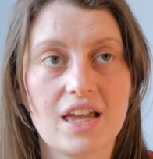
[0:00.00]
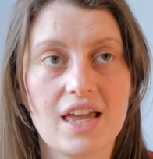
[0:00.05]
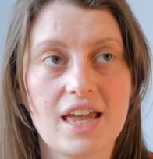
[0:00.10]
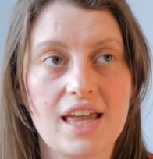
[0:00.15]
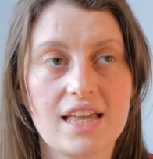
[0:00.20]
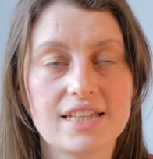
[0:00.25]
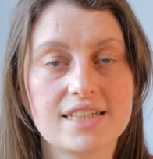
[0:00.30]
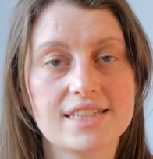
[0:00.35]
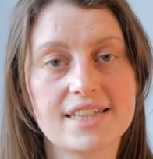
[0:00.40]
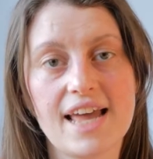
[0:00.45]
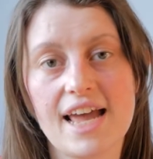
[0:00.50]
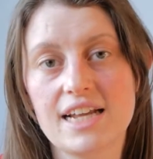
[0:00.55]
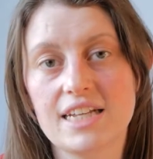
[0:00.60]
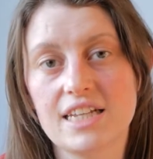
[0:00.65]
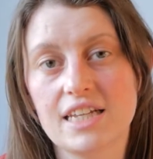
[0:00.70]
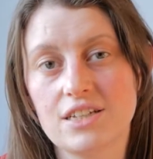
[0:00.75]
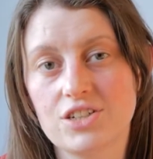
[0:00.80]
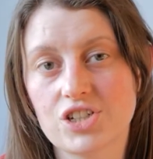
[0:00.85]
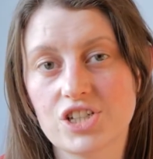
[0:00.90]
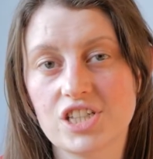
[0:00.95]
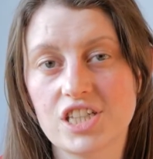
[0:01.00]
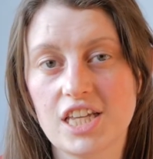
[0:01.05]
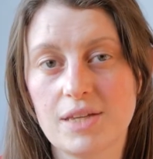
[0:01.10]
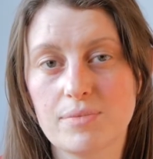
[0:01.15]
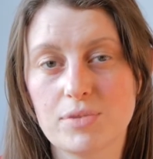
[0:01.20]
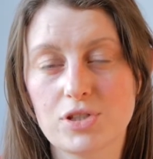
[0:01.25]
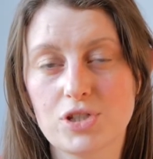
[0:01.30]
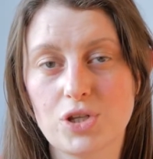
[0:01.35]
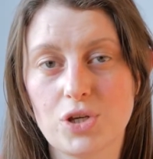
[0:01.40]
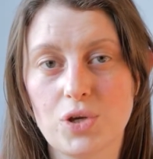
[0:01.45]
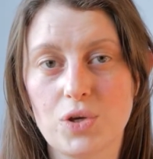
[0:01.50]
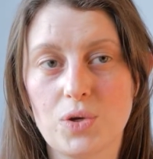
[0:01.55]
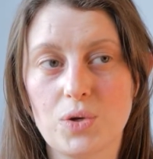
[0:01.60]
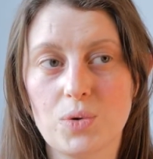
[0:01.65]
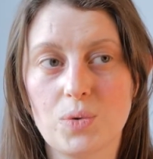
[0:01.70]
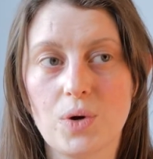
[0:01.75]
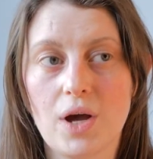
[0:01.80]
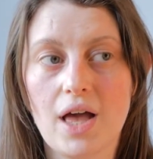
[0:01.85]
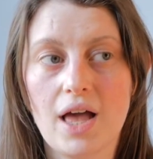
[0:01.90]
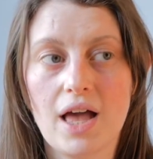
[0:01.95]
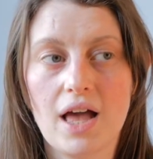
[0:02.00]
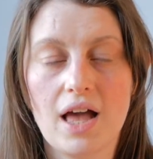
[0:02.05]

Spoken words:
Instead, he just seems to